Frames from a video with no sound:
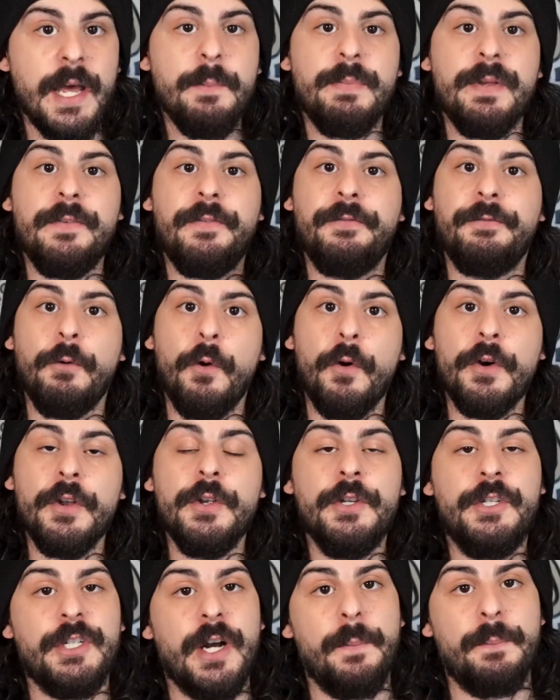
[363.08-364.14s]
before
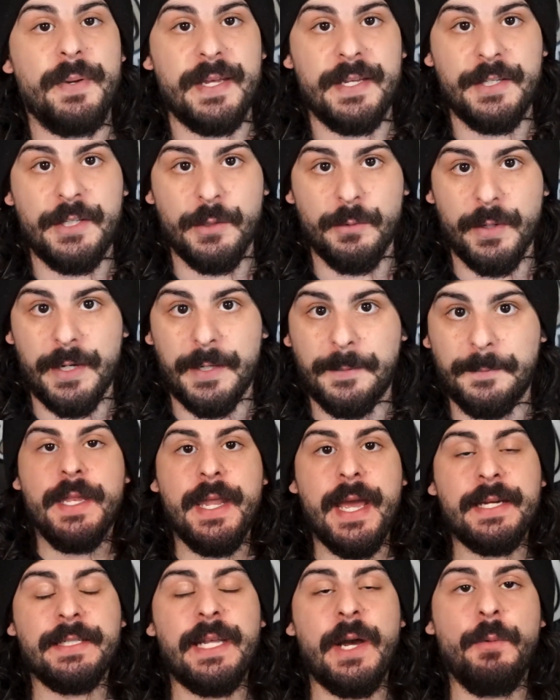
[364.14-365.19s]
you jump into it.
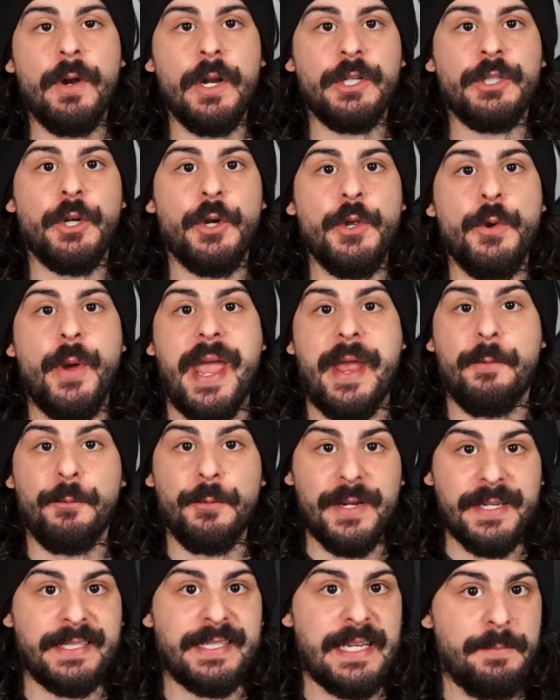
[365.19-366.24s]
Next, I want to show you a
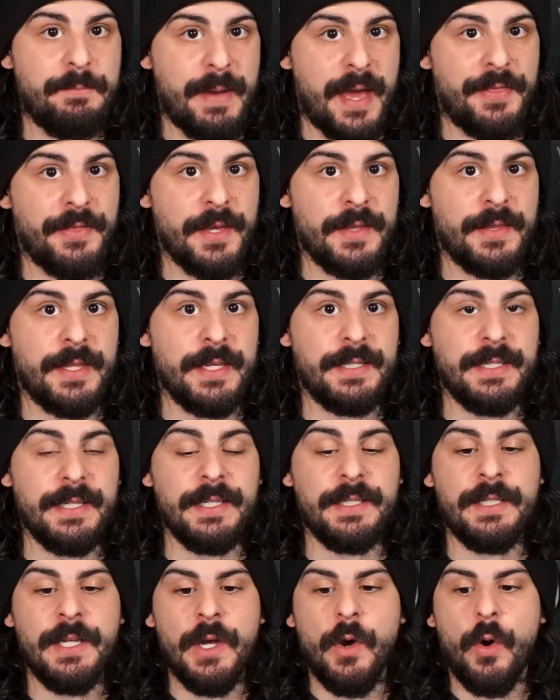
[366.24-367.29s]
risky method. This
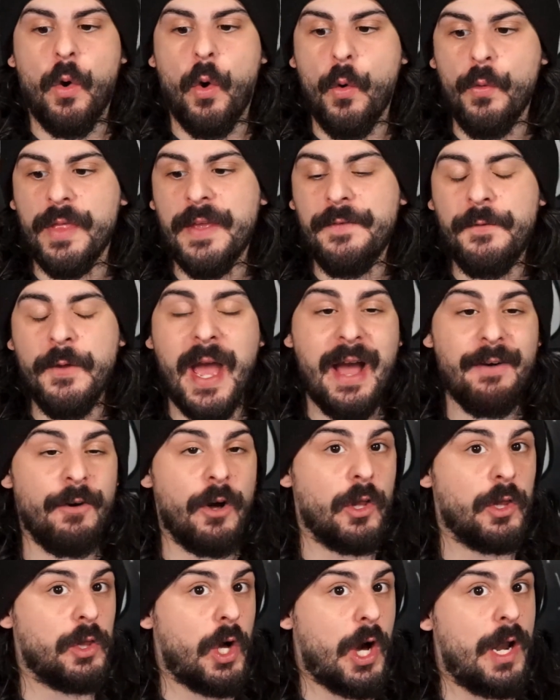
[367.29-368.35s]
is only if you have a
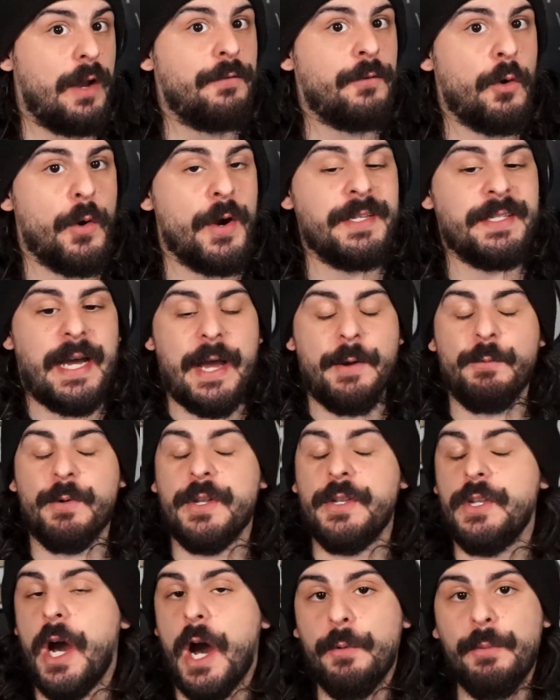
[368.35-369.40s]
lot of coins. I
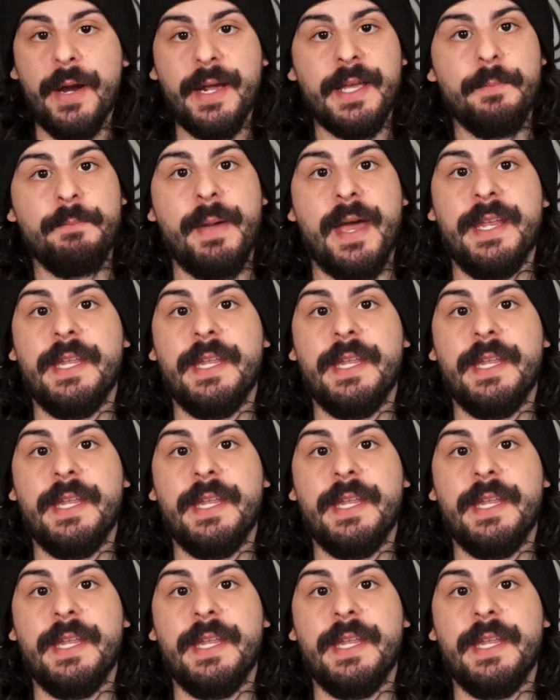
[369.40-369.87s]
would not recommend